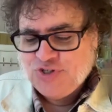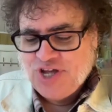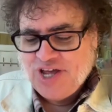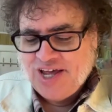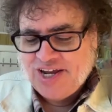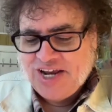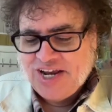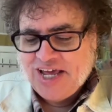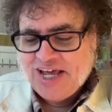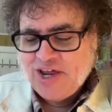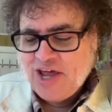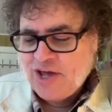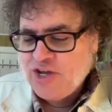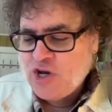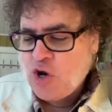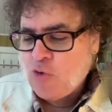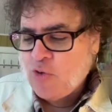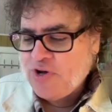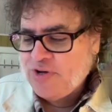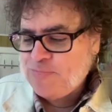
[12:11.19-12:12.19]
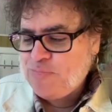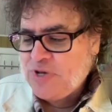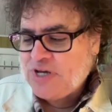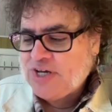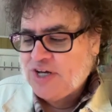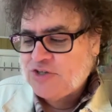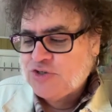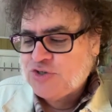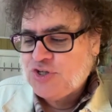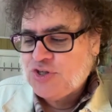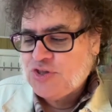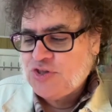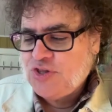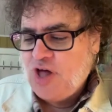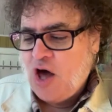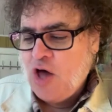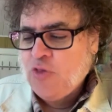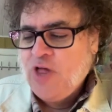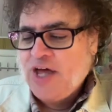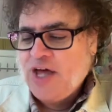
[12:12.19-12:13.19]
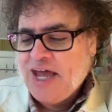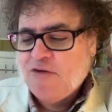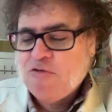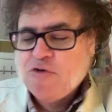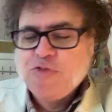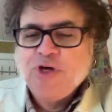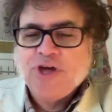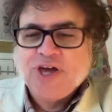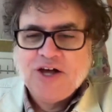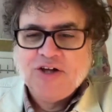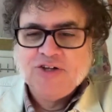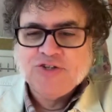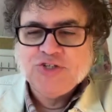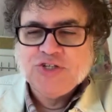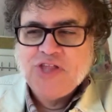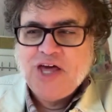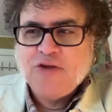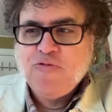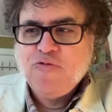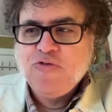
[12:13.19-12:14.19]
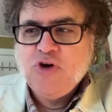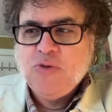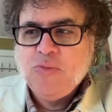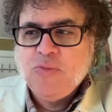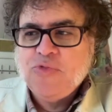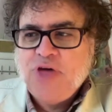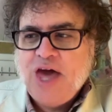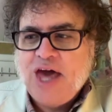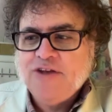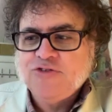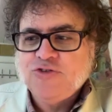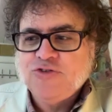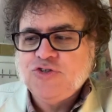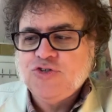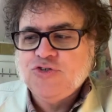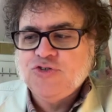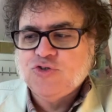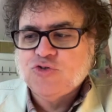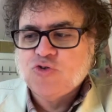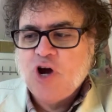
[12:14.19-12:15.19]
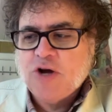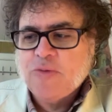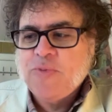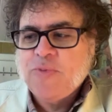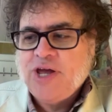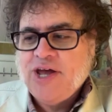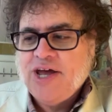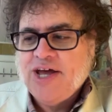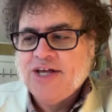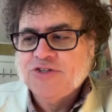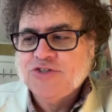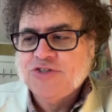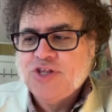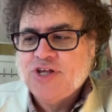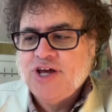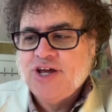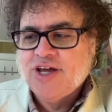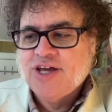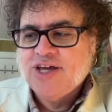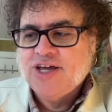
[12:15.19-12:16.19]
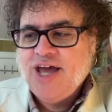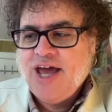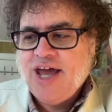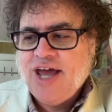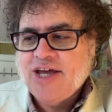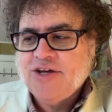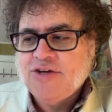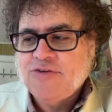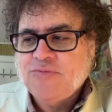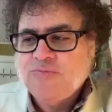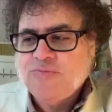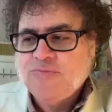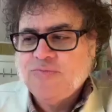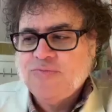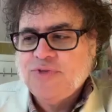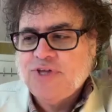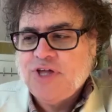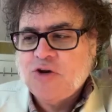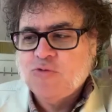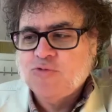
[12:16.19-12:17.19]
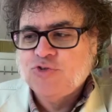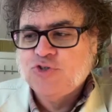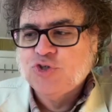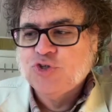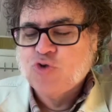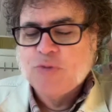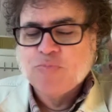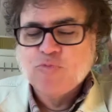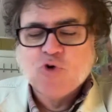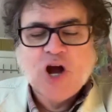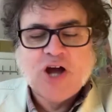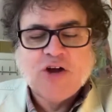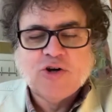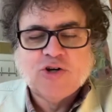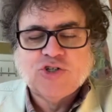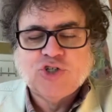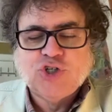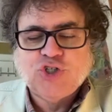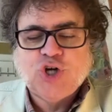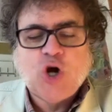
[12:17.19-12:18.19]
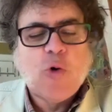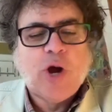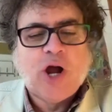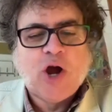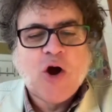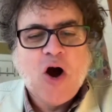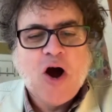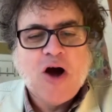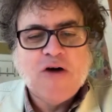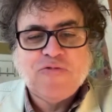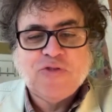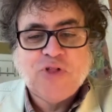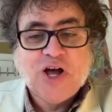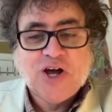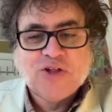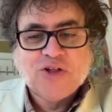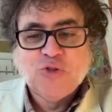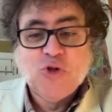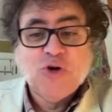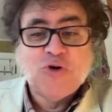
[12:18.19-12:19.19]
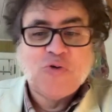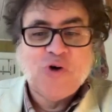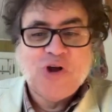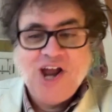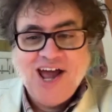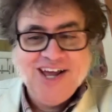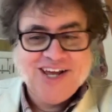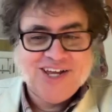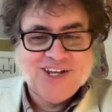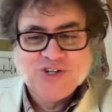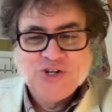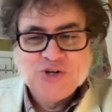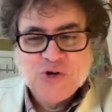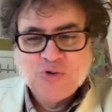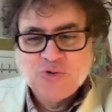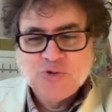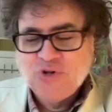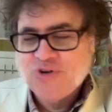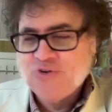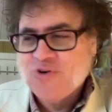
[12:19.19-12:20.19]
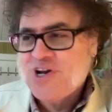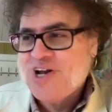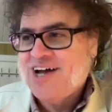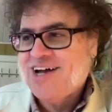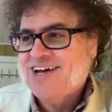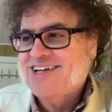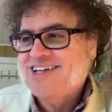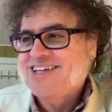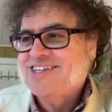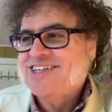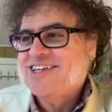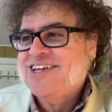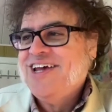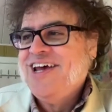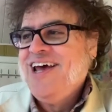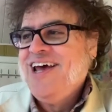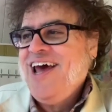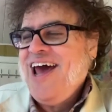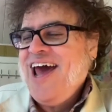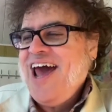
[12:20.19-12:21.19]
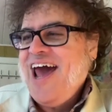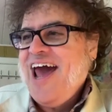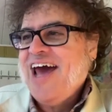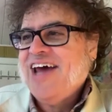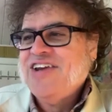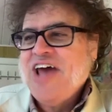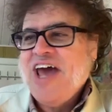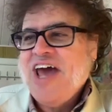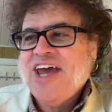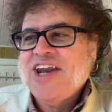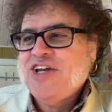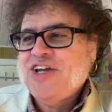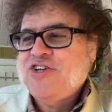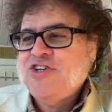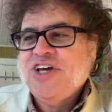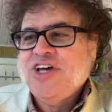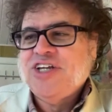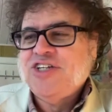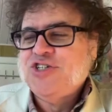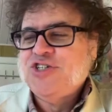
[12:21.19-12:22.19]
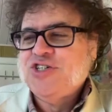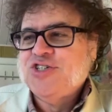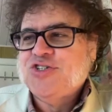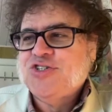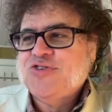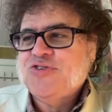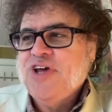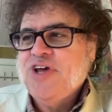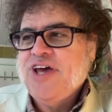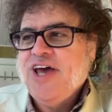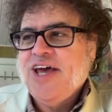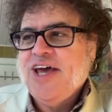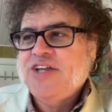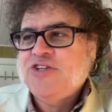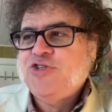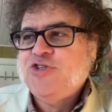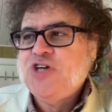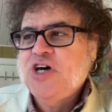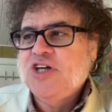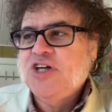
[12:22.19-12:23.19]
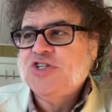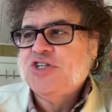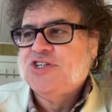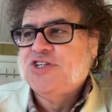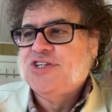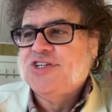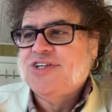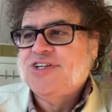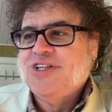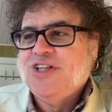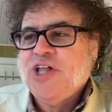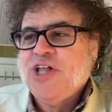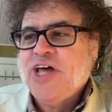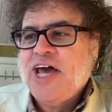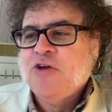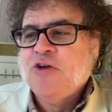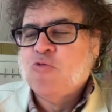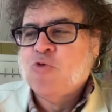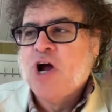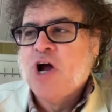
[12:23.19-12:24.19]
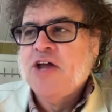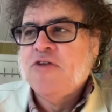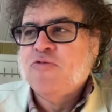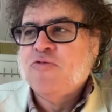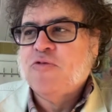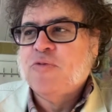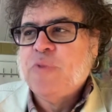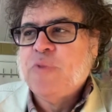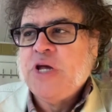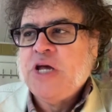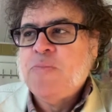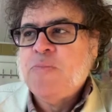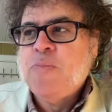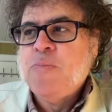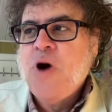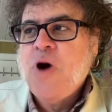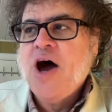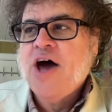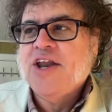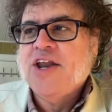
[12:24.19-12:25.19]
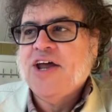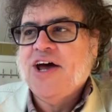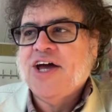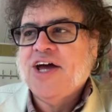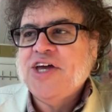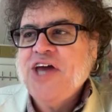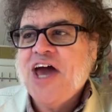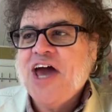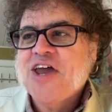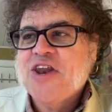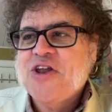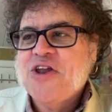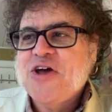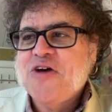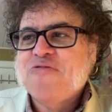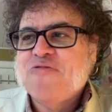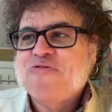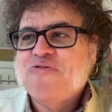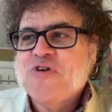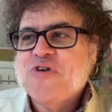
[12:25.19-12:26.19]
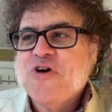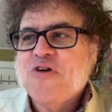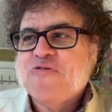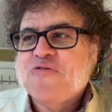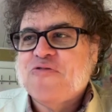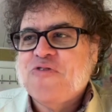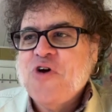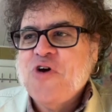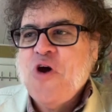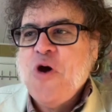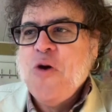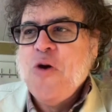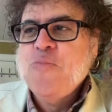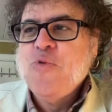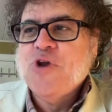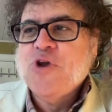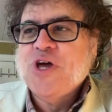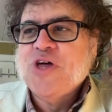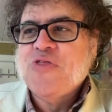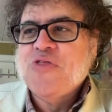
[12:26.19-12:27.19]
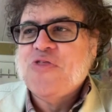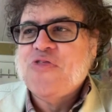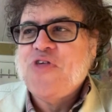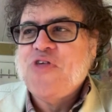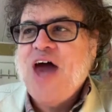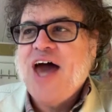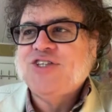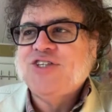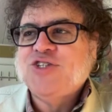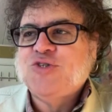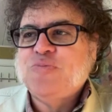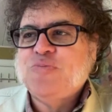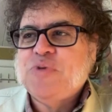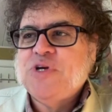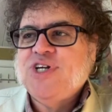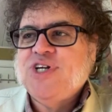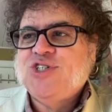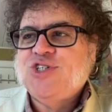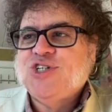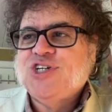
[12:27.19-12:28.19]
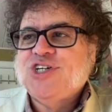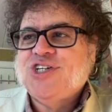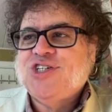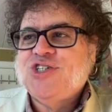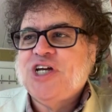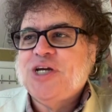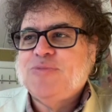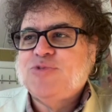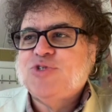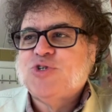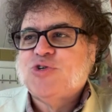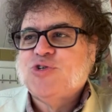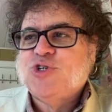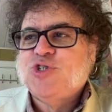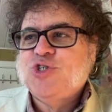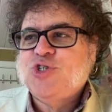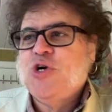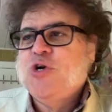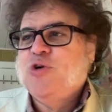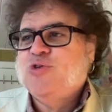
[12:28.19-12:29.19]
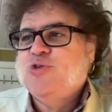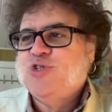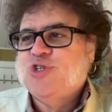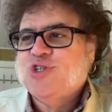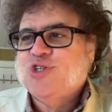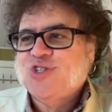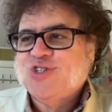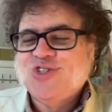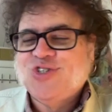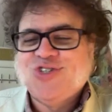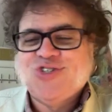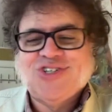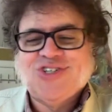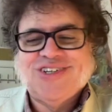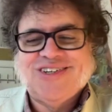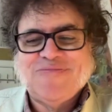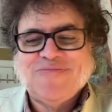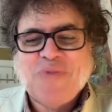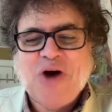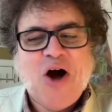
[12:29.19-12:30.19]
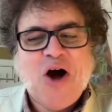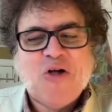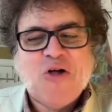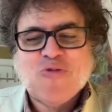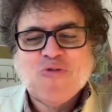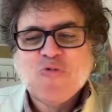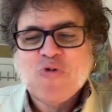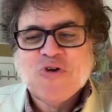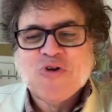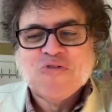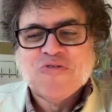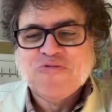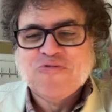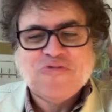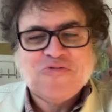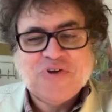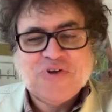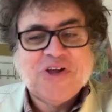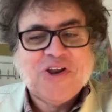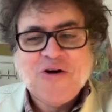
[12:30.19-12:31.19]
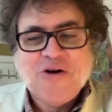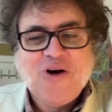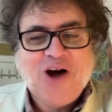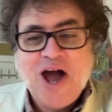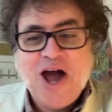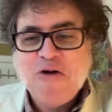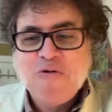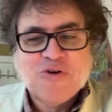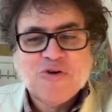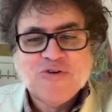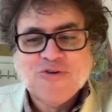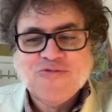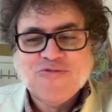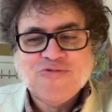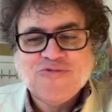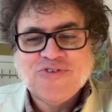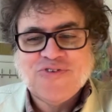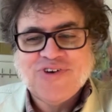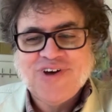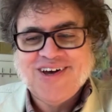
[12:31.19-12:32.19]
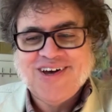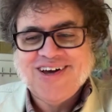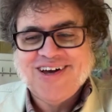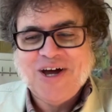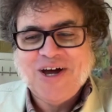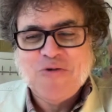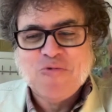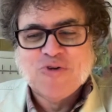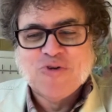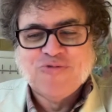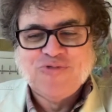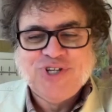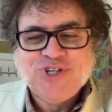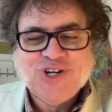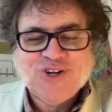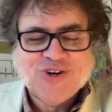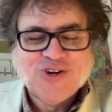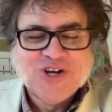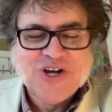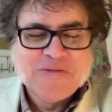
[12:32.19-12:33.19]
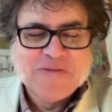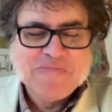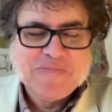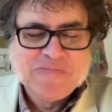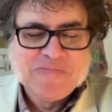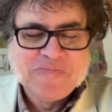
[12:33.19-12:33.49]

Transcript: And because unlike everything else in that film, that struck me as like a, script writer showing off, like, look what I can do, look what I can. And it just, it doesn't land right for me. But again, if putting that speech in James Earl Jones's mouth would have, I would have teared up.